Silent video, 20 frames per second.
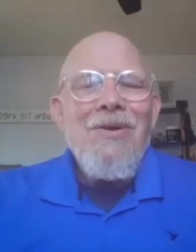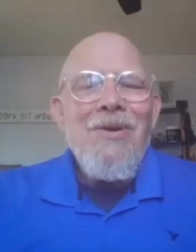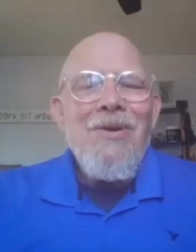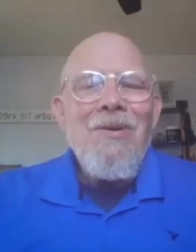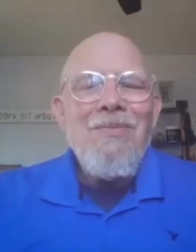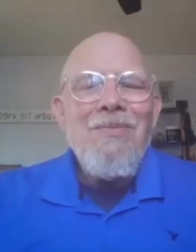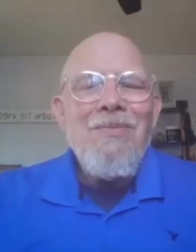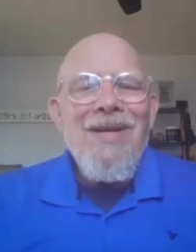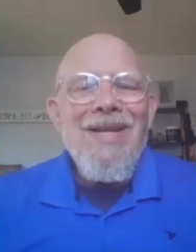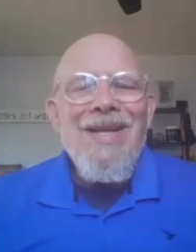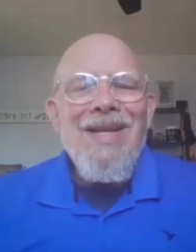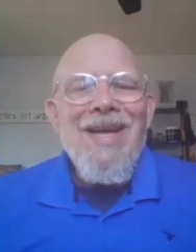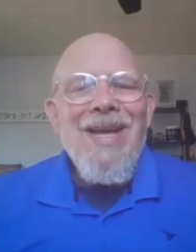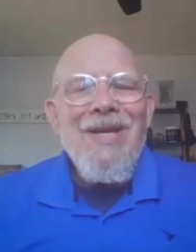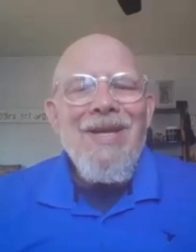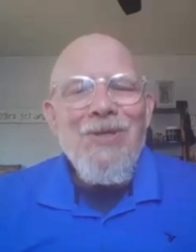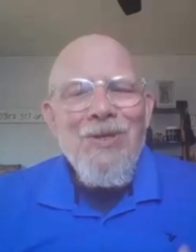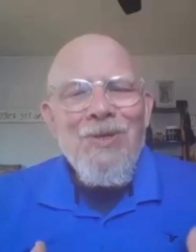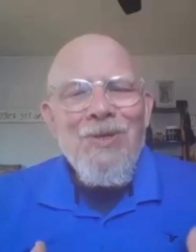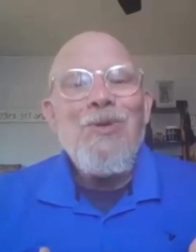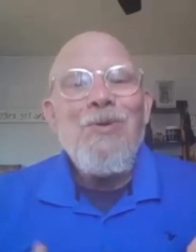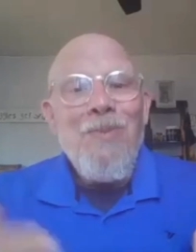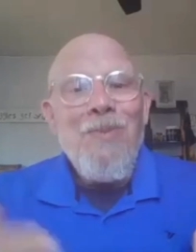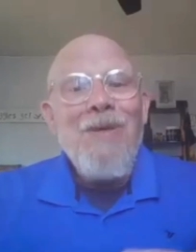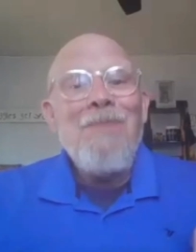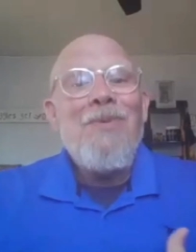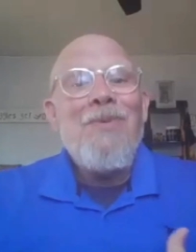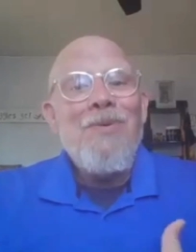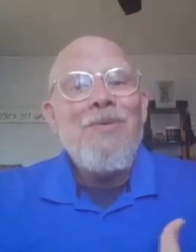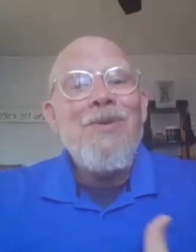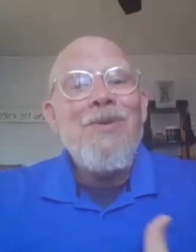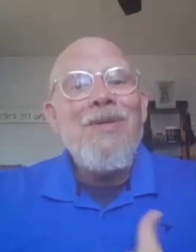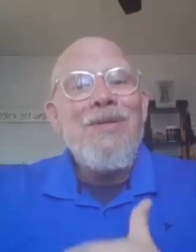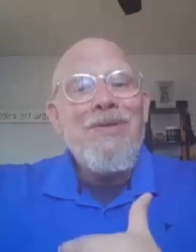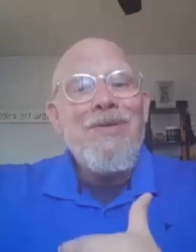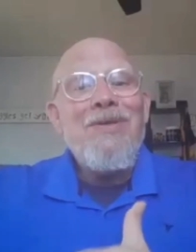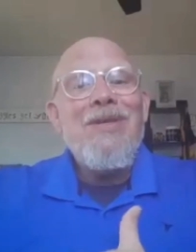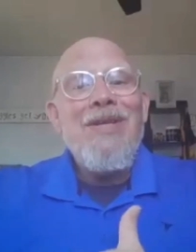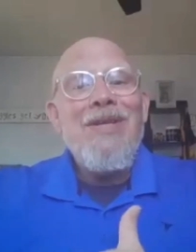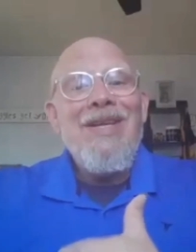to the home dedication so people would
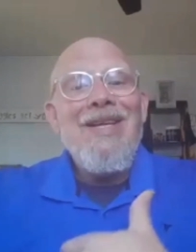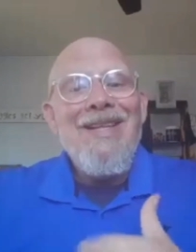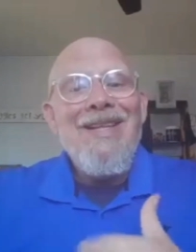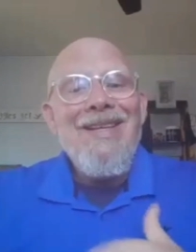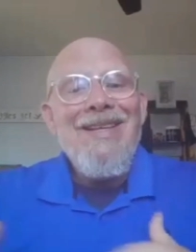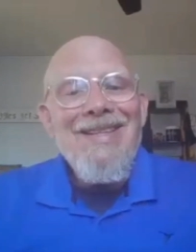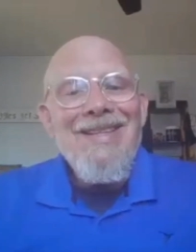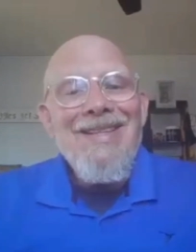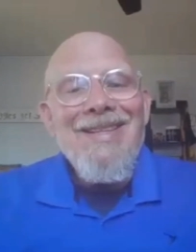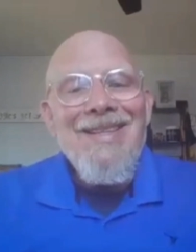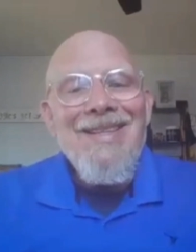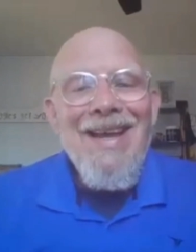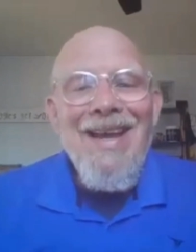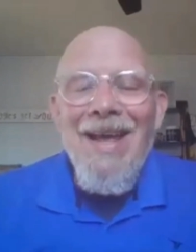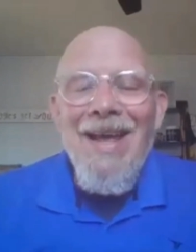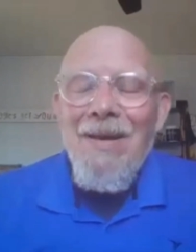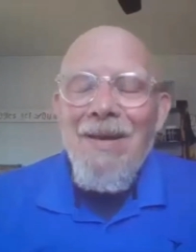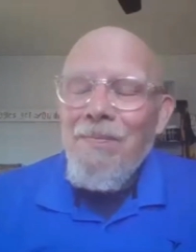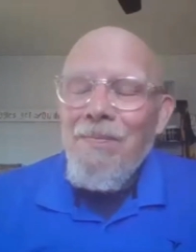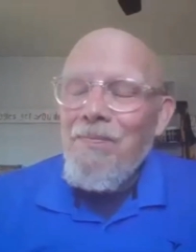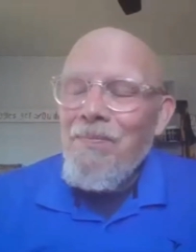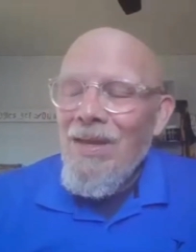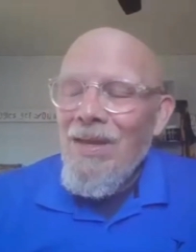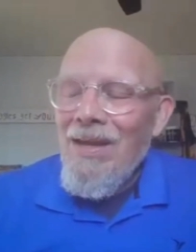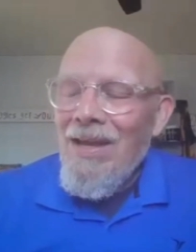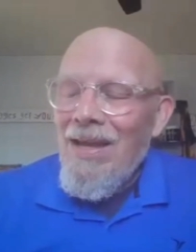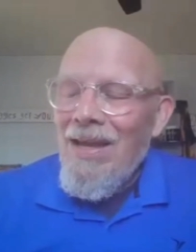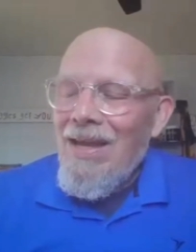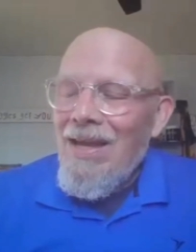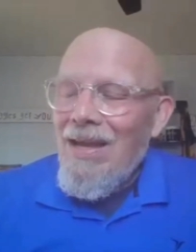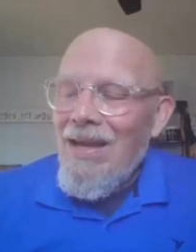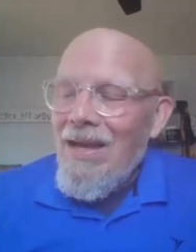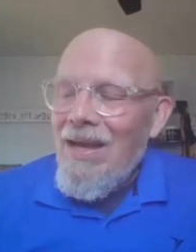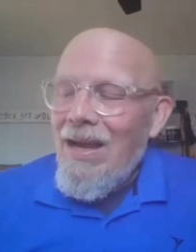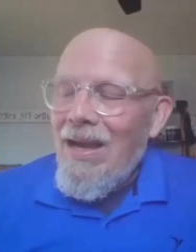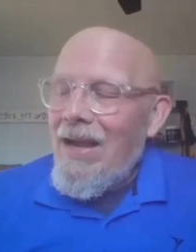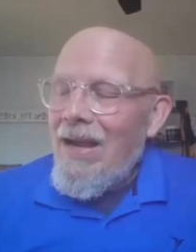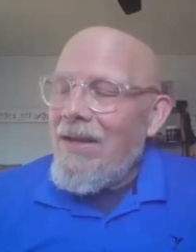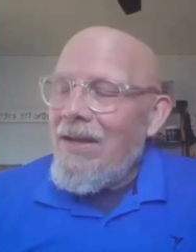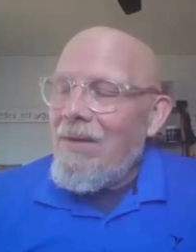see that.
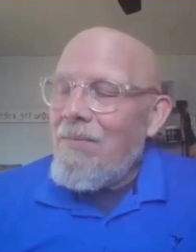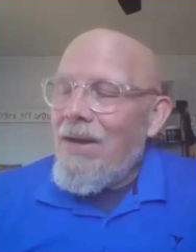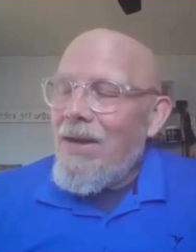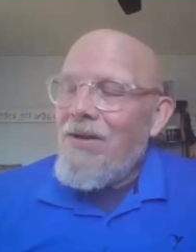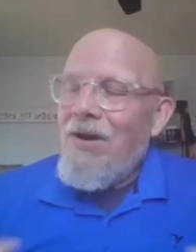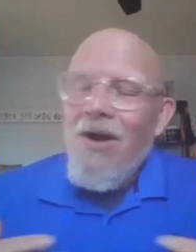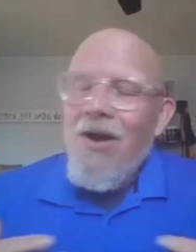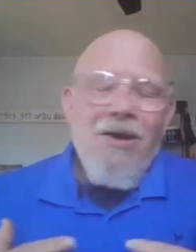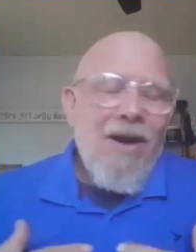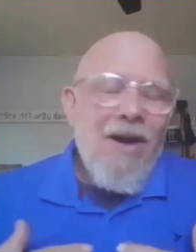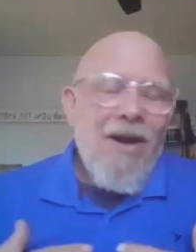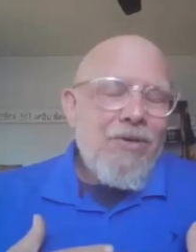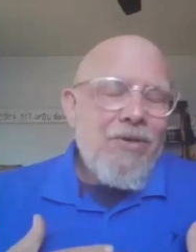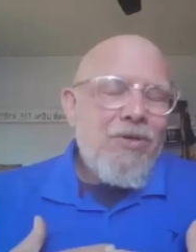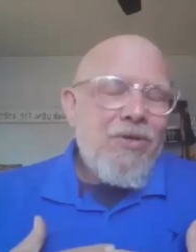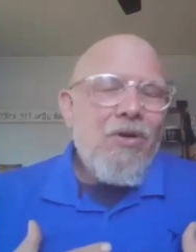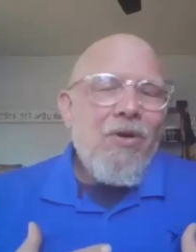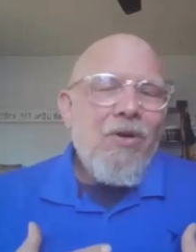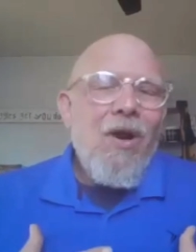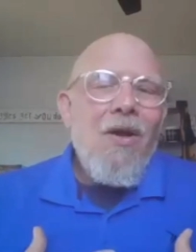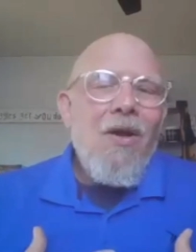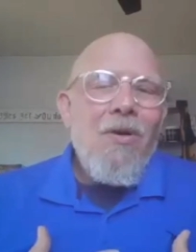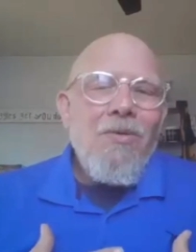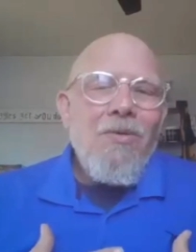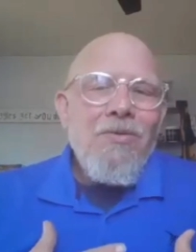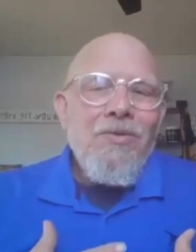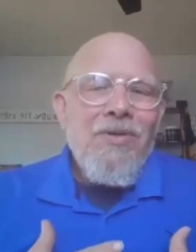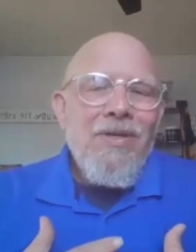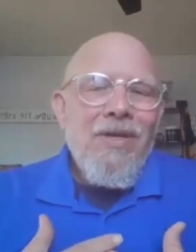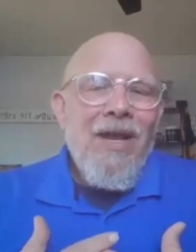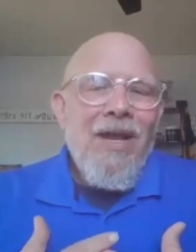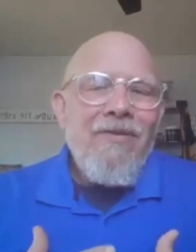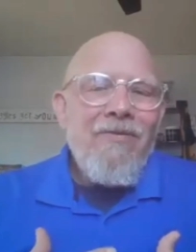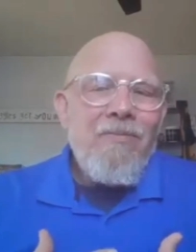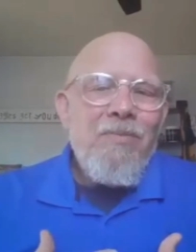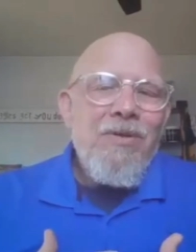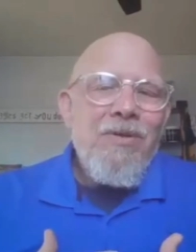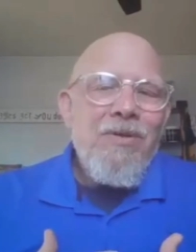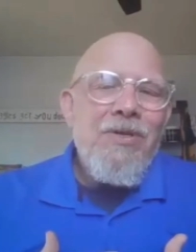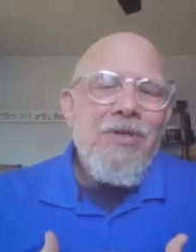And then my daughter has Crohn's, and
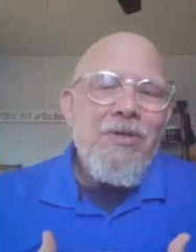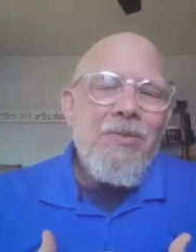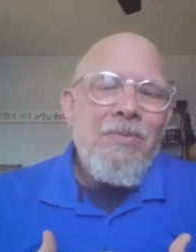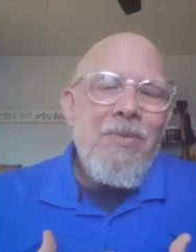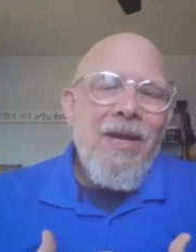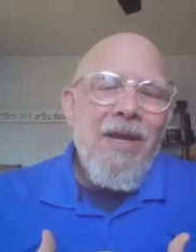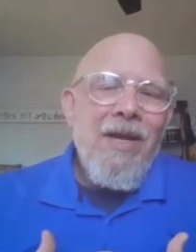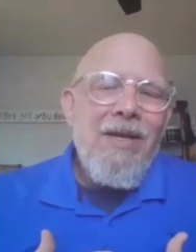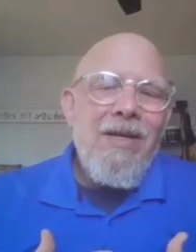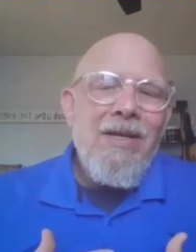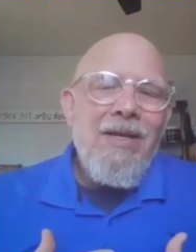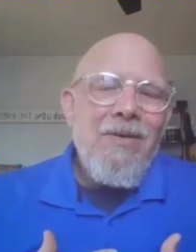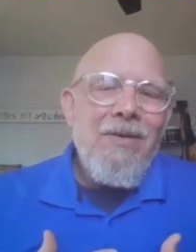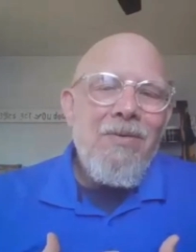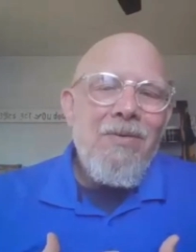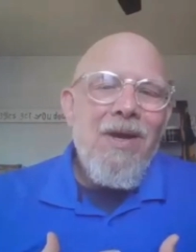I've participated